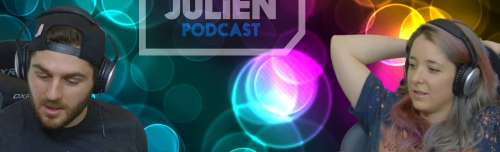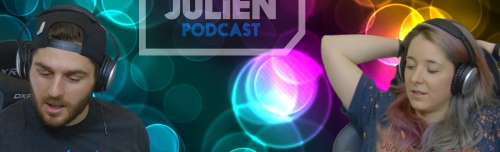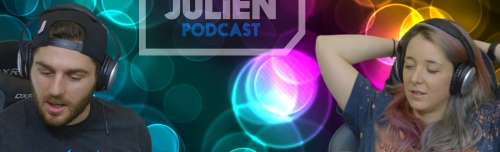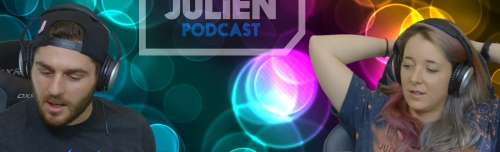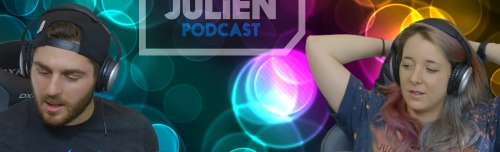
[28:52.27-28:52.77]

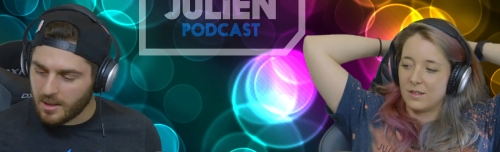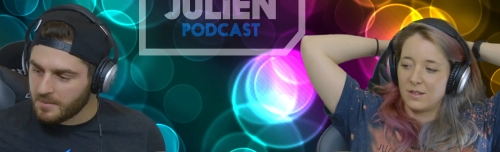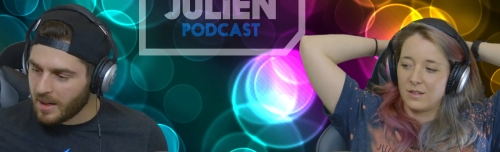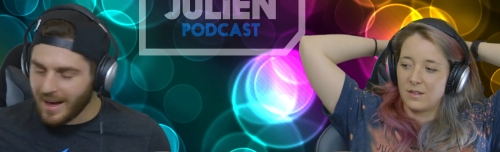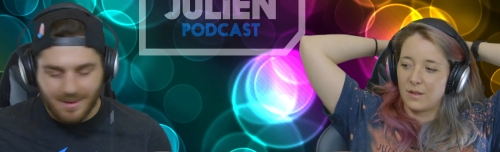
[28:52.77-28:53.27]

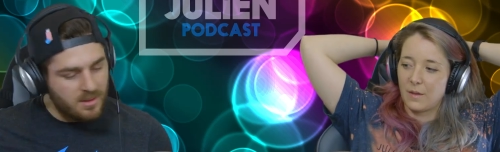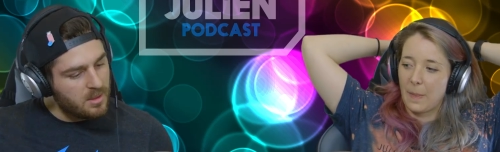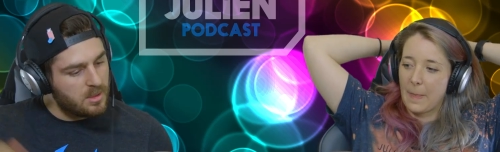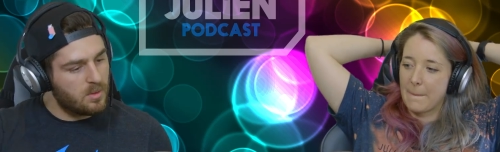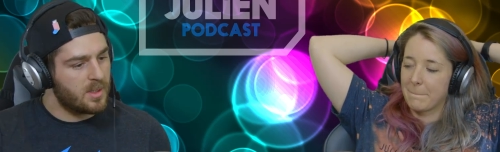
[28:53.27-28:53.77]
Speaker 1: I
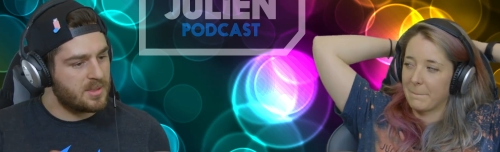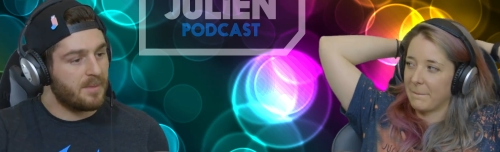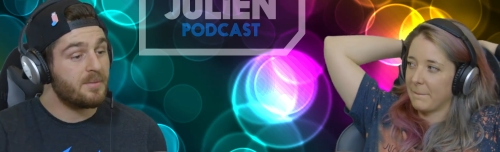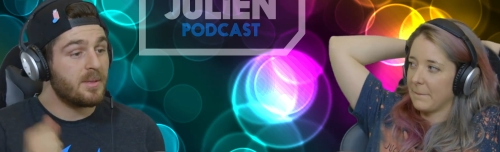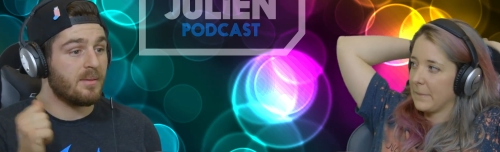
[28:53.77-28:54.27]
think you are
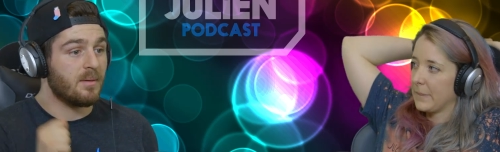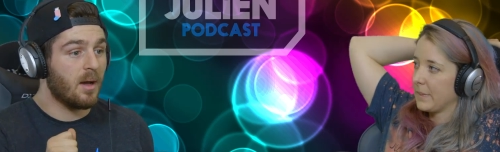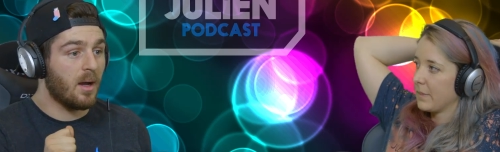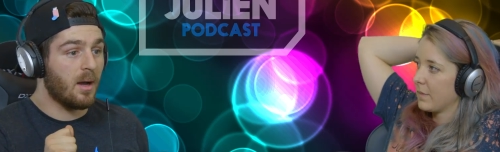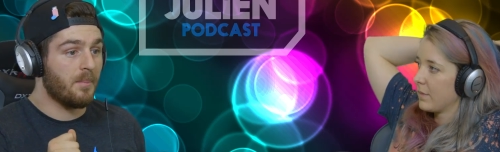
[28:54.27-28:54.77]
definitely
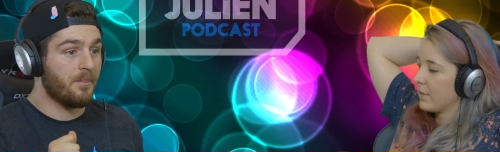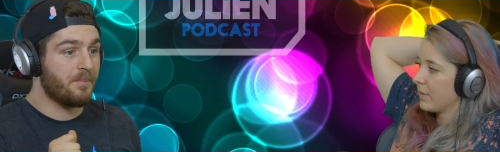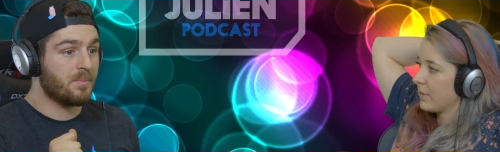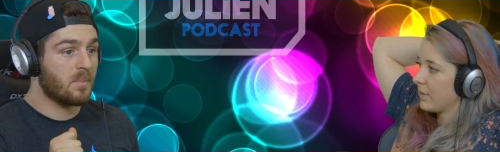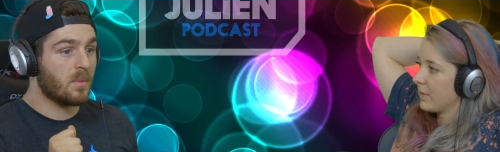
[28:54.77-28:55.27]

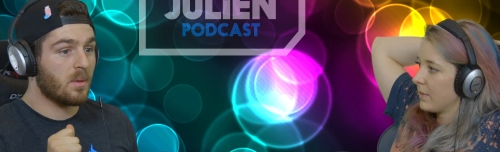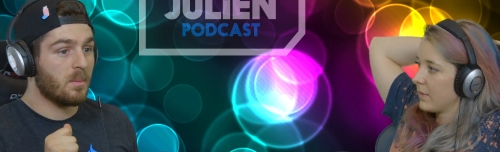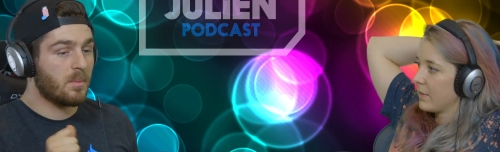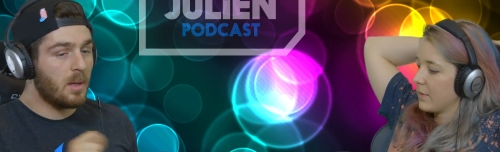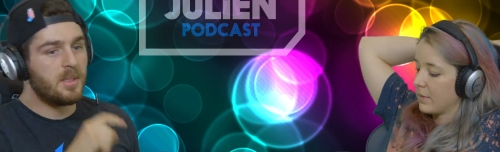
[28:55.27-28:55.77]

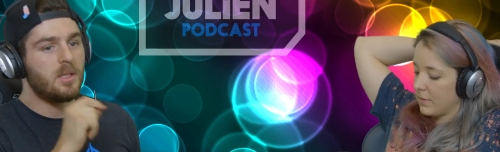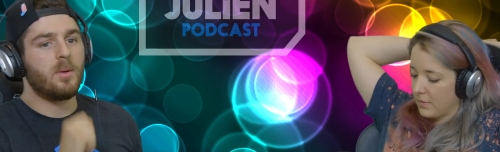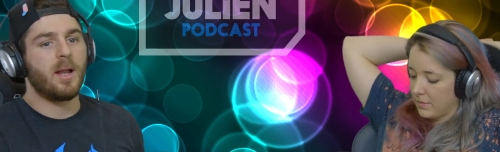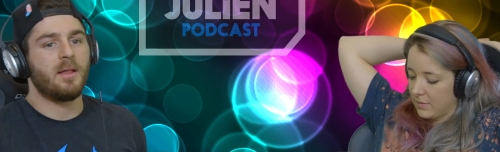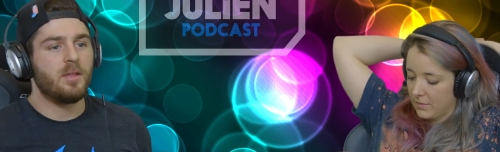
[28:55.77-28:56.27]
probably, you know
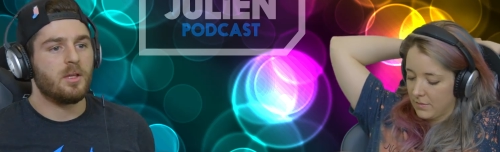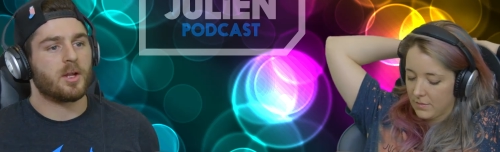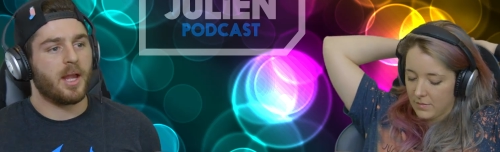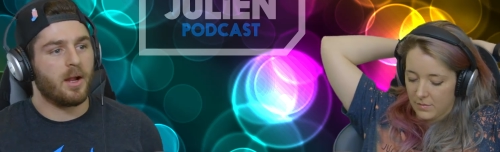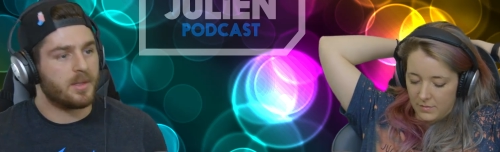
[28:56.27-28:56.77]
what? I think you're
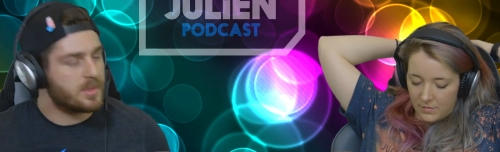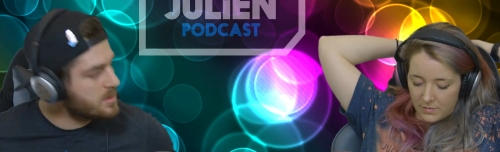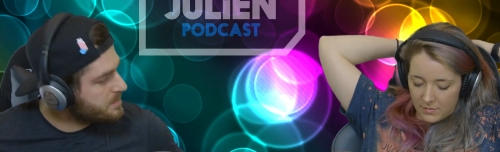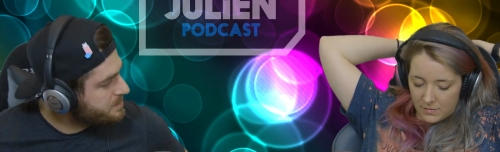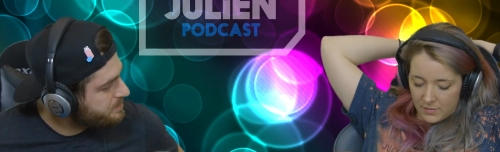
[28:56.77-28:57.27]

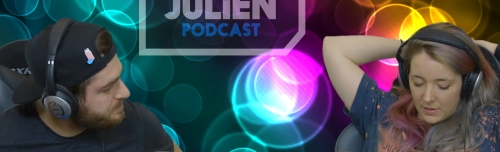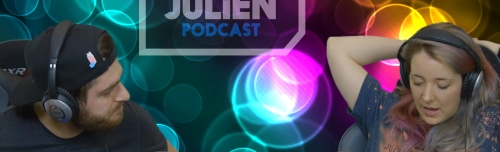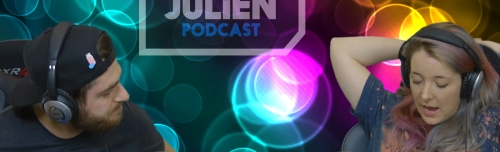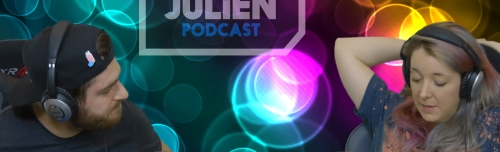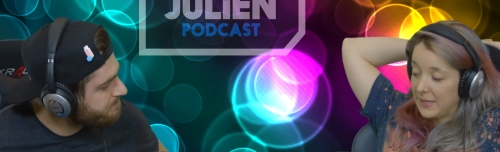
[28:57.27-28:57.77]
carrots.
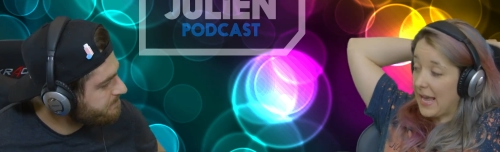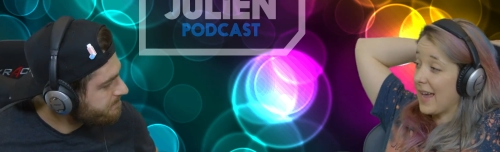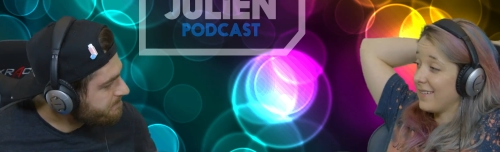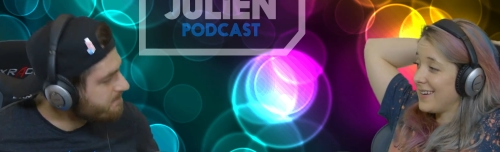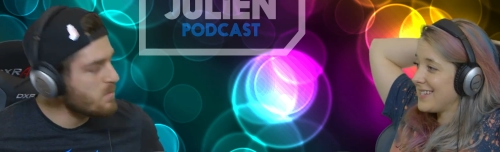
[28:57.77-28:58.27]
Speaker 2: I'm
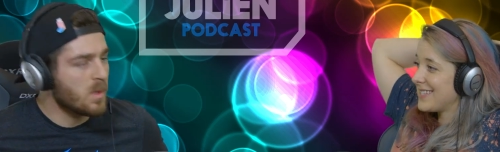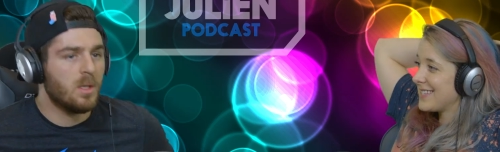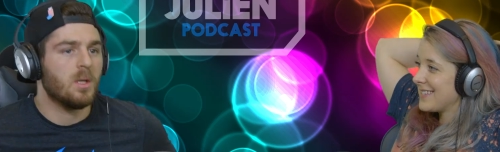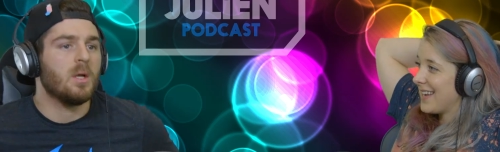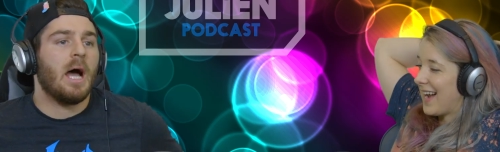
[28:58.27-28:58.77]
carrots?
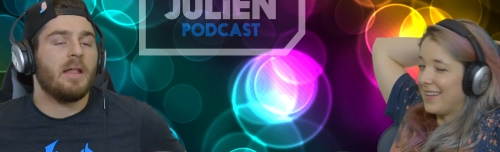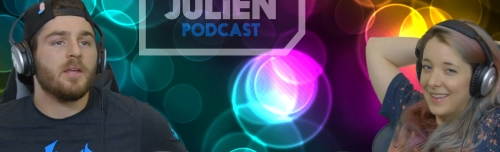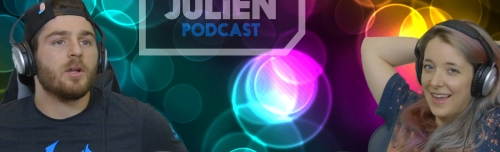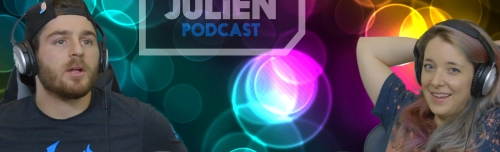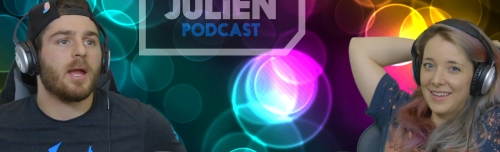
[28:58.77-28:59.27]
Speaker 1: I
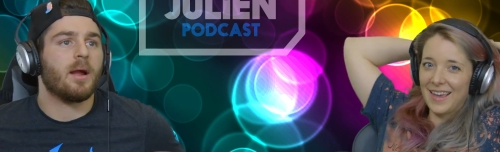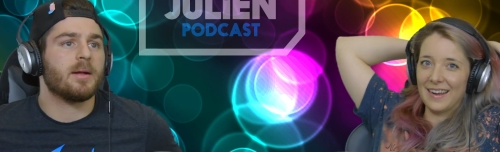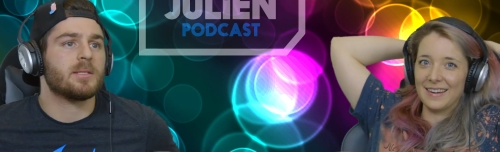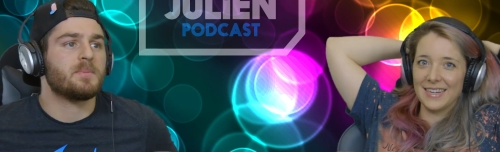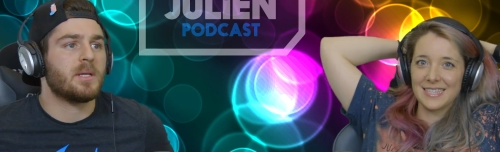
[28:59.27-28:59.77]
think like you're
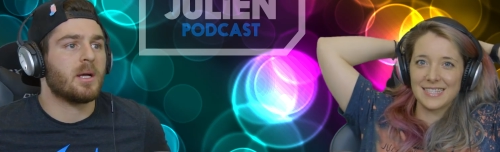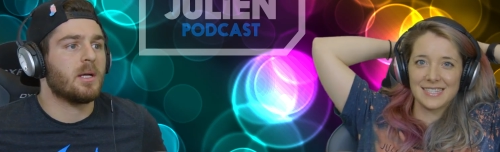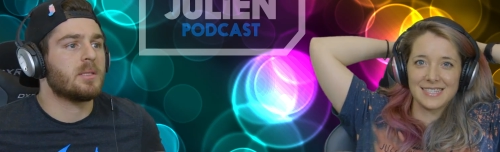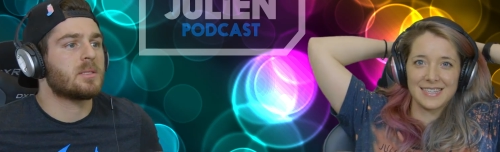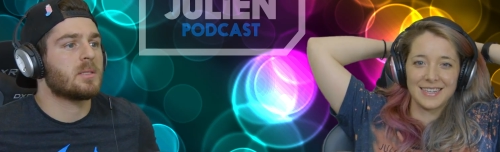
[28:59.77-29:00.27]
carrots
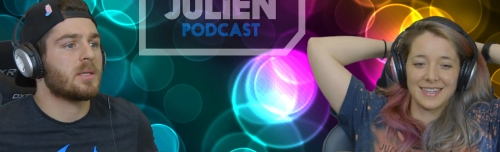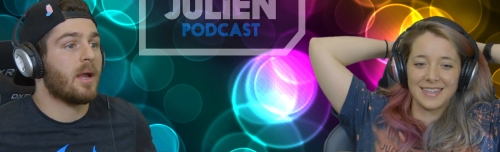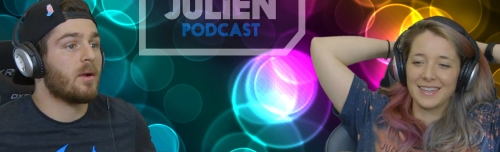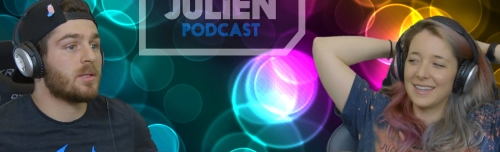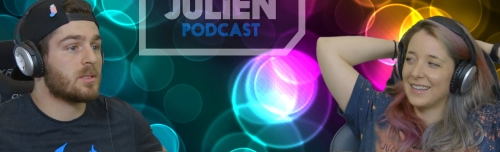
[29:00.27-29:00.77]
because
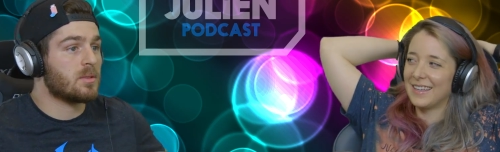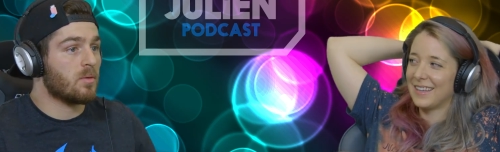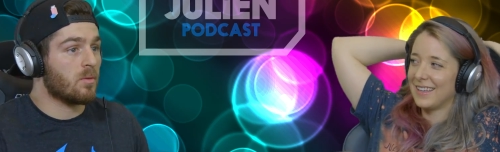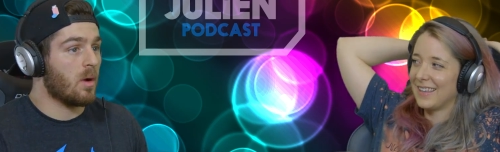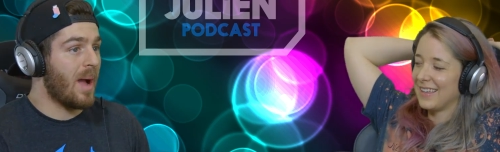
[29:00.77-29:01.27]
carrots
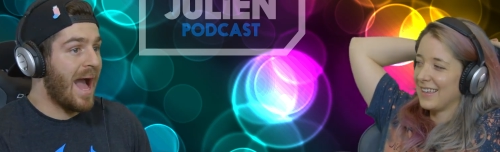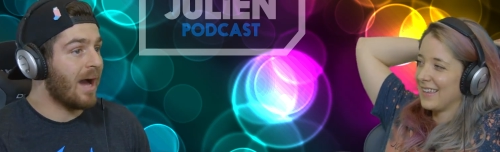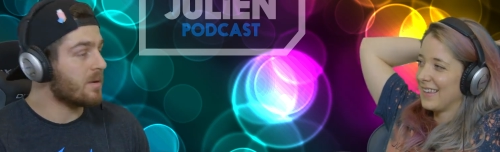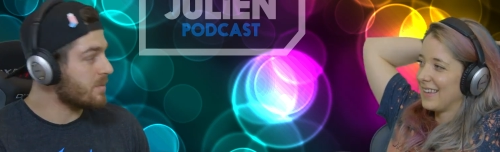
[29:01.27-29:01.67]
grow out